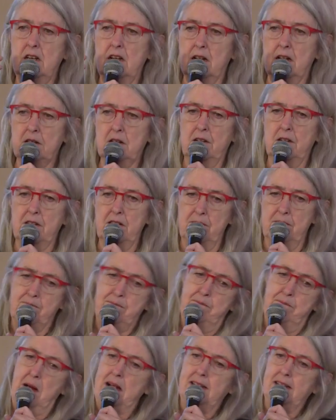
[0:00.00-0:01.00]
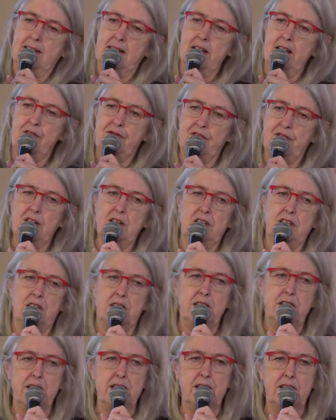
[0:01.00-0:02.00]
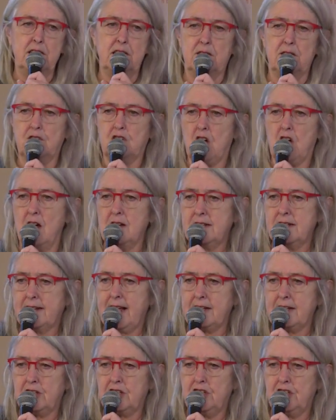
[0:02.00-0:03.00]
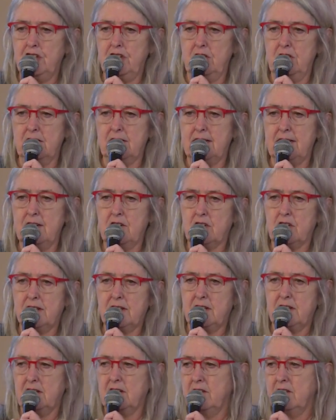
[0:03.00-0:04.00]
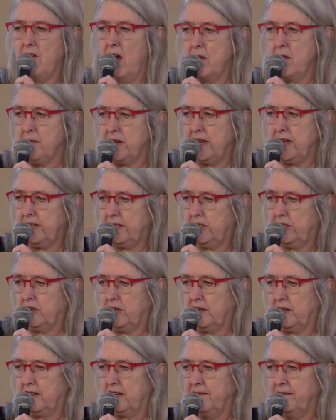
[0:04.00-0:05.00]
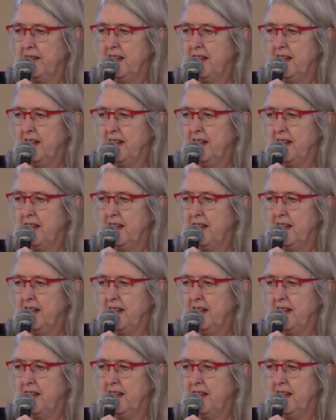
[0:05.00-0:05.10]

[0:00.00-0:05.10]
uh, basically thirty years of trying to get students interested in Roman history.